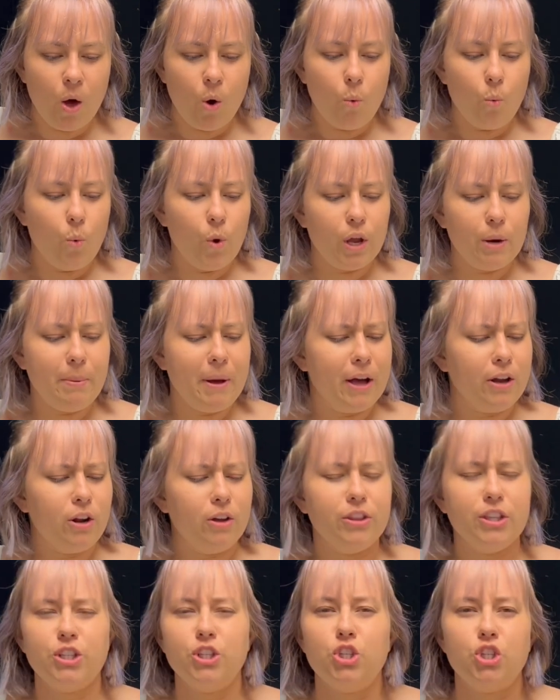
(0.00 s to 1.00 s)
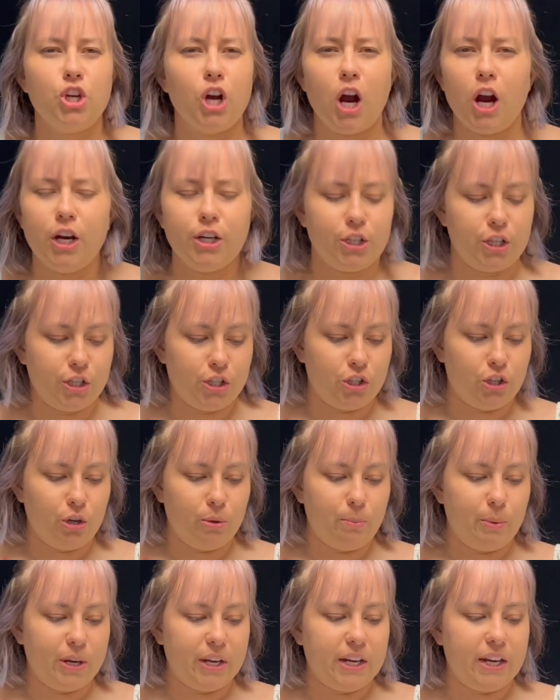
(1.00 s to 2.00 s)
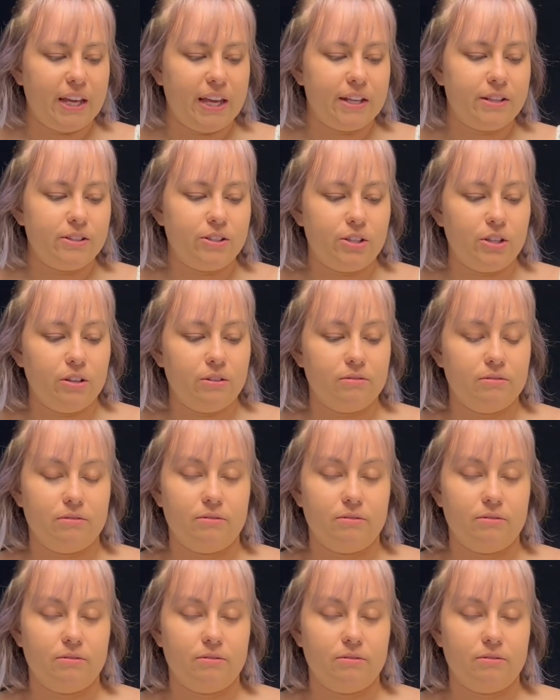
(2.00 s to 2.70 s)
What about all these charges they're bringing against you?